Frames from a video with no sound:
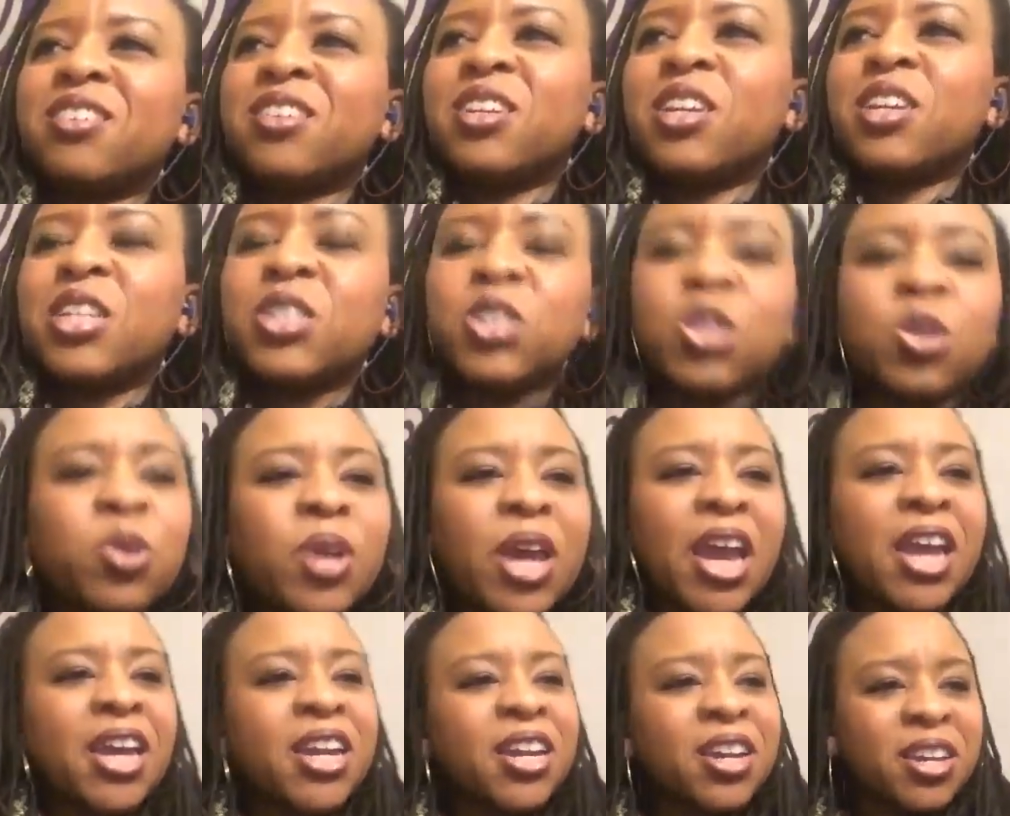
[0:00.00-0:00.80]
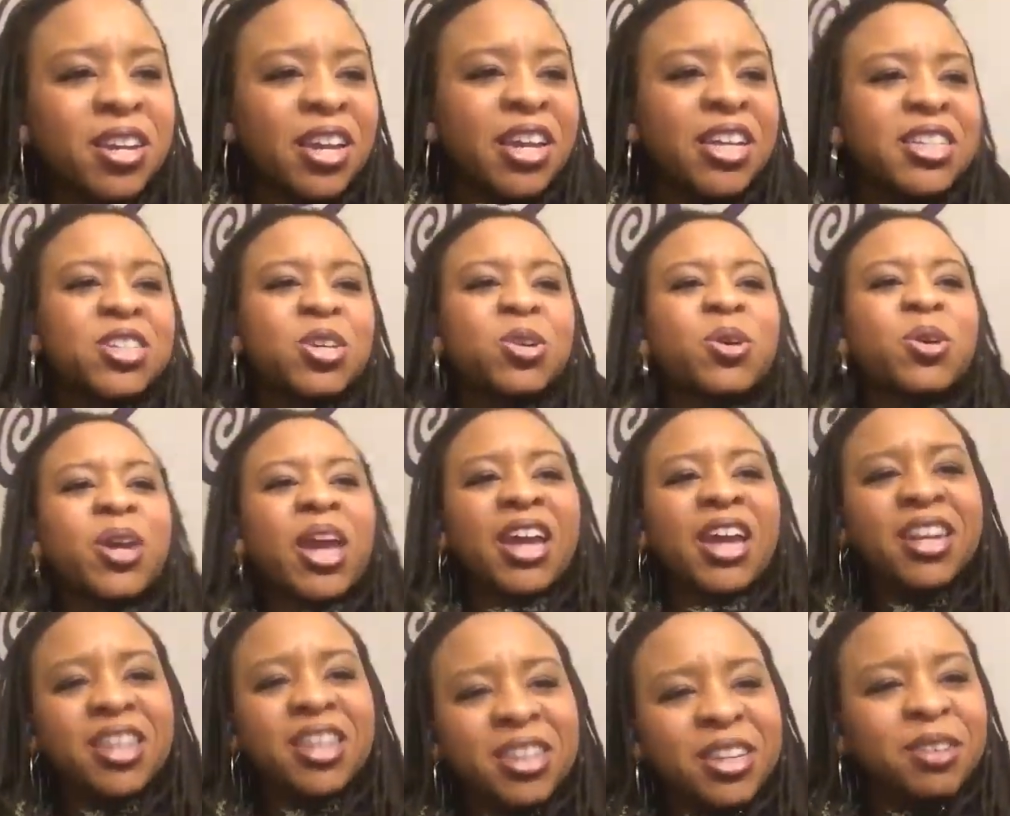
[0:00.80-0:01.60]
it's
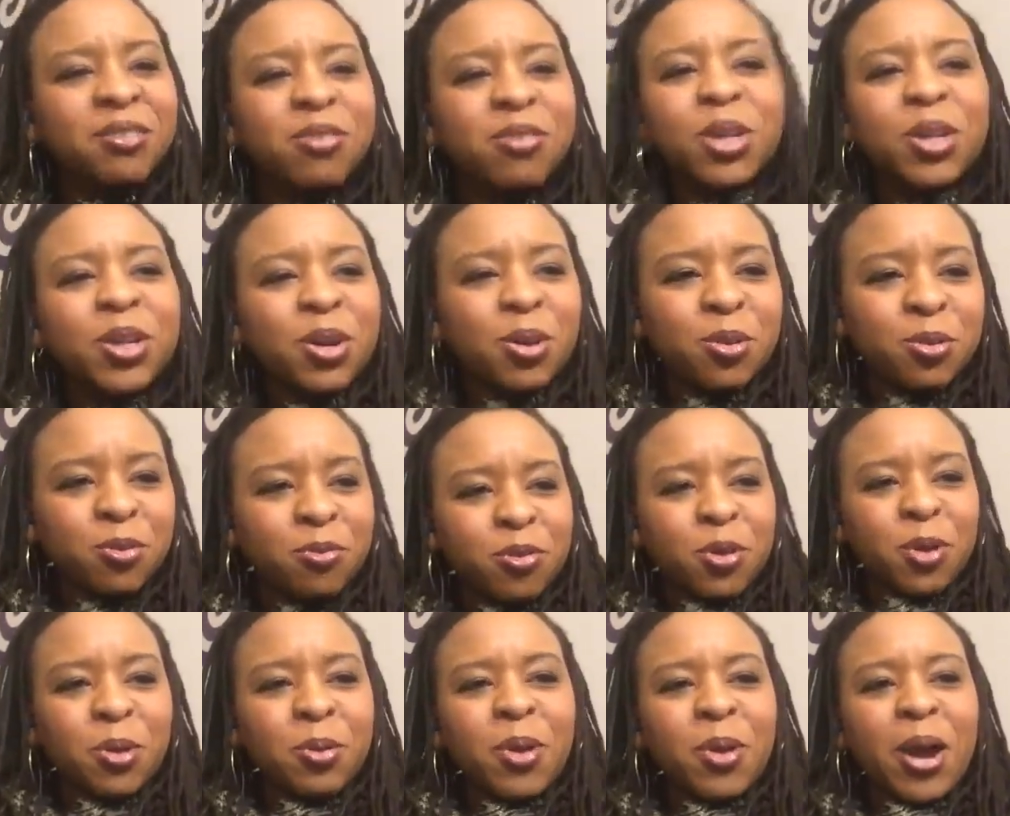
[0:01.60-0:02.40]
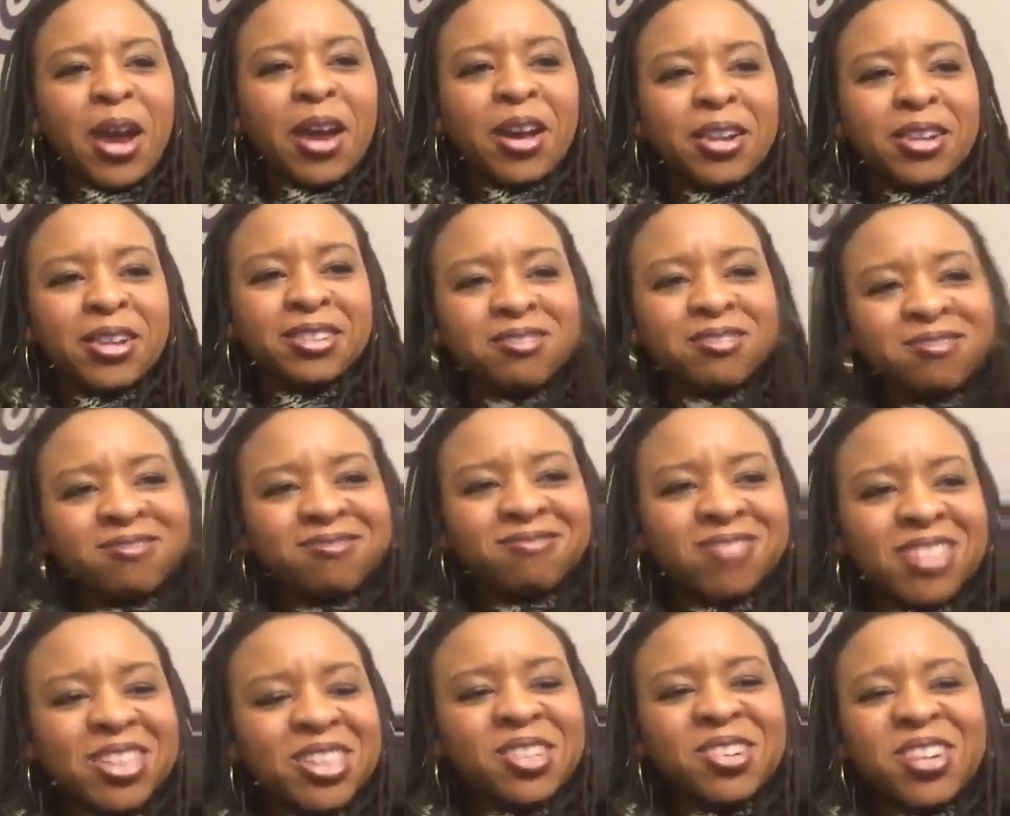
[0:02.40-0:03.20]
okay to leave it alone for a while.
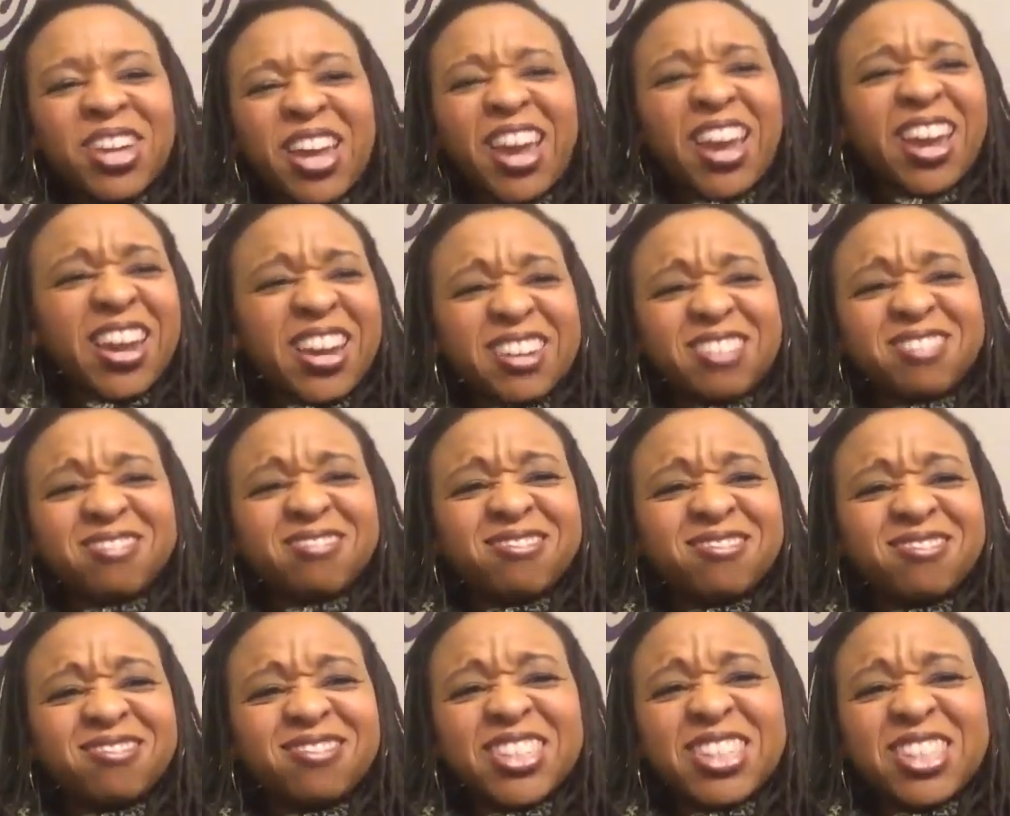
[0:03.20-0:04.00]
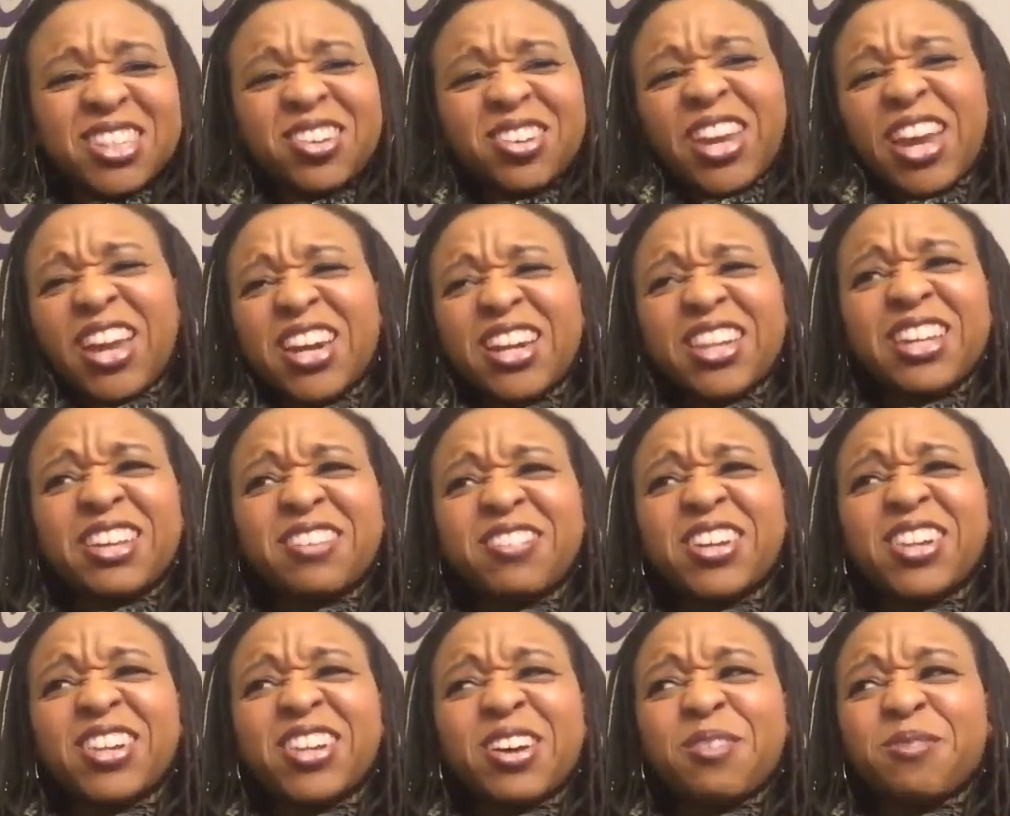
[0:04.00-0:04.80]
It's okay. It's okay to
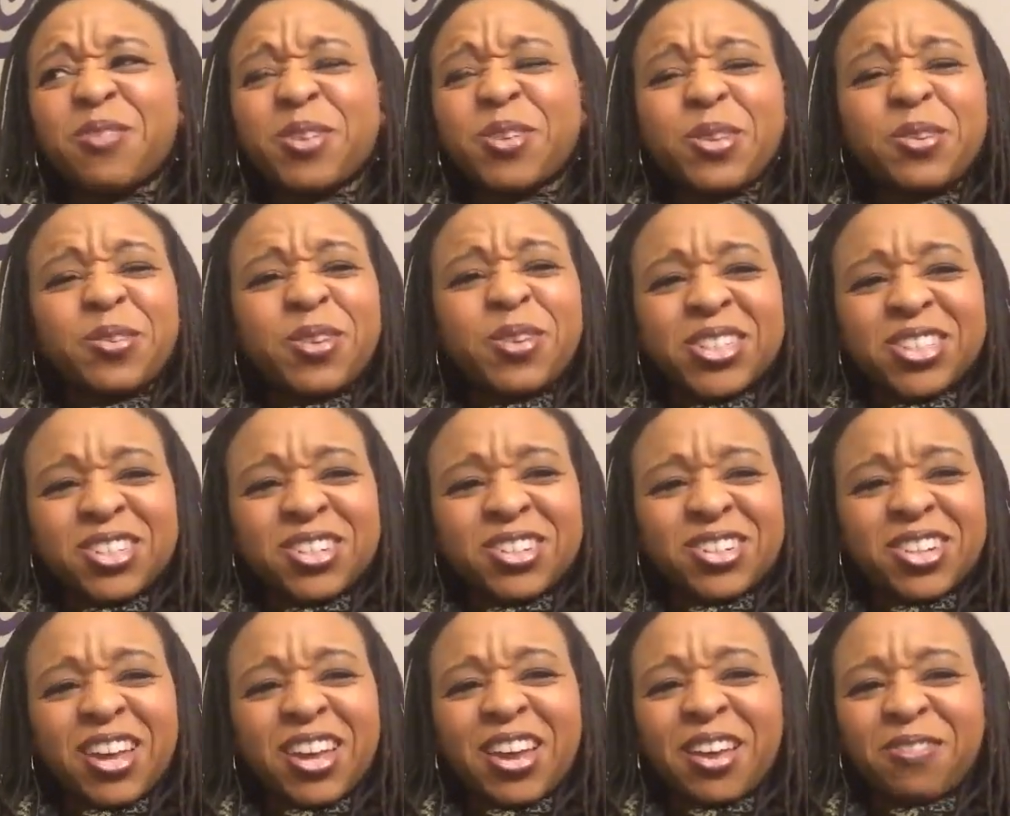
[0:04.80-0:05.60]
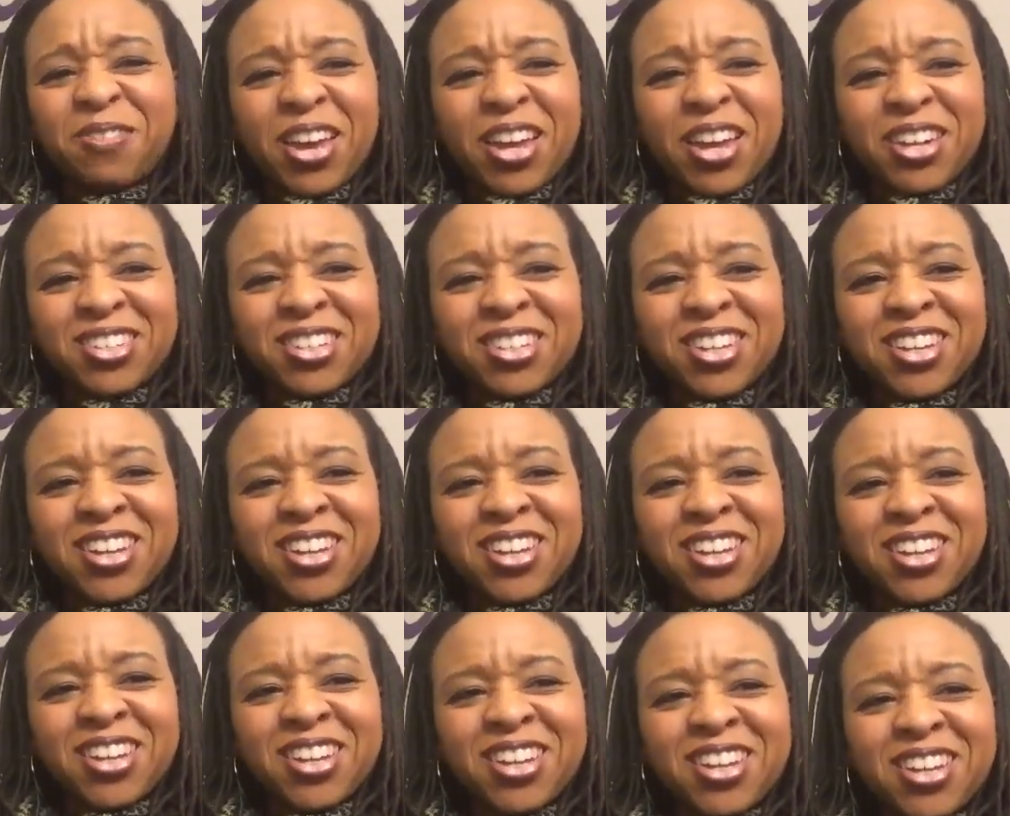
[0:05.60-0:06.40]
leave it alone for the rest of your life,
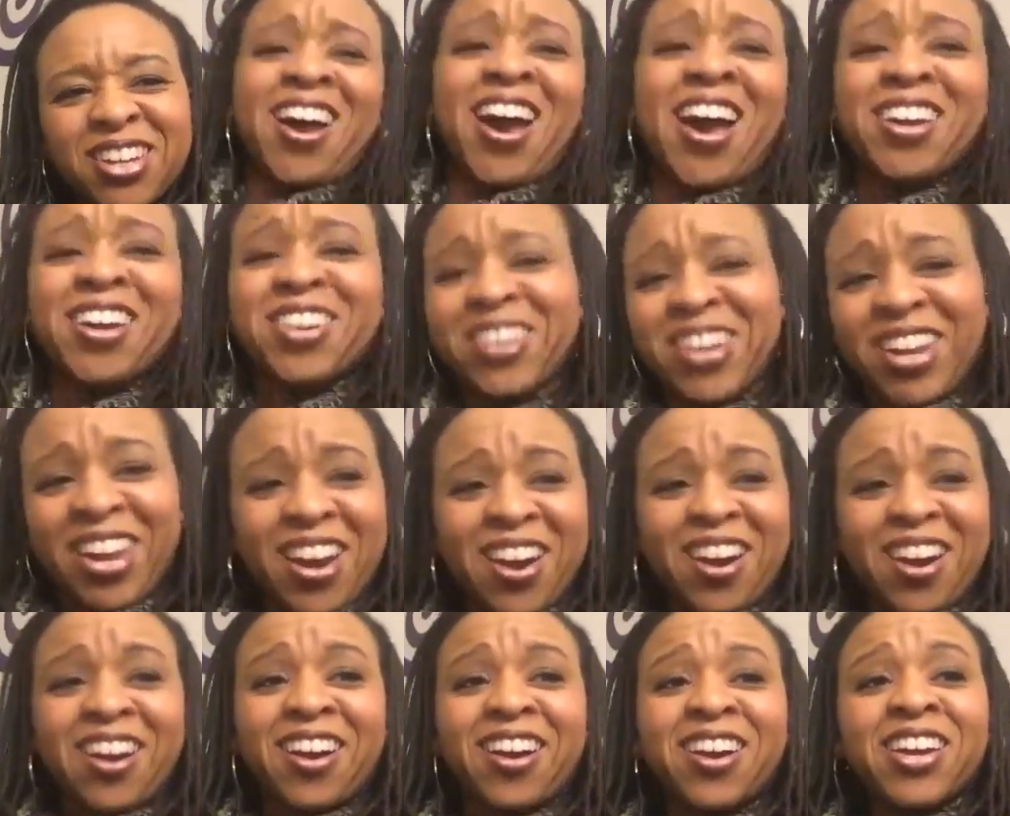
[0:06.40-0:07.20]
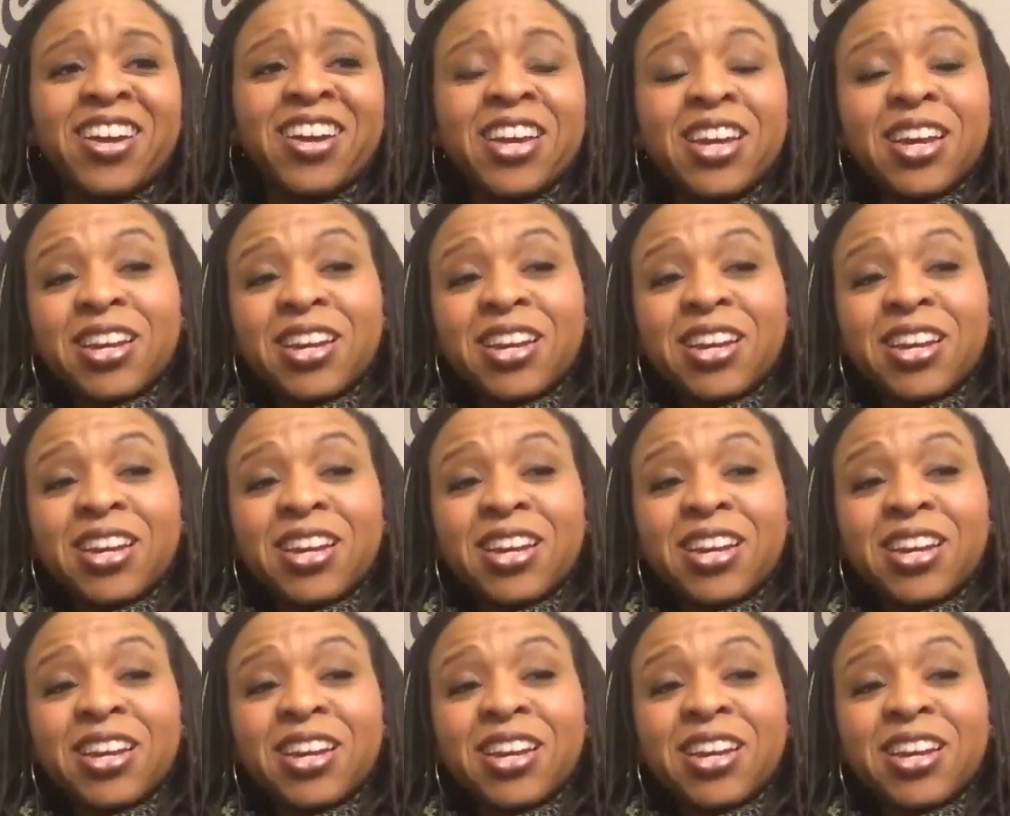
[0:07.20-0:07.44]
actually. I don't care.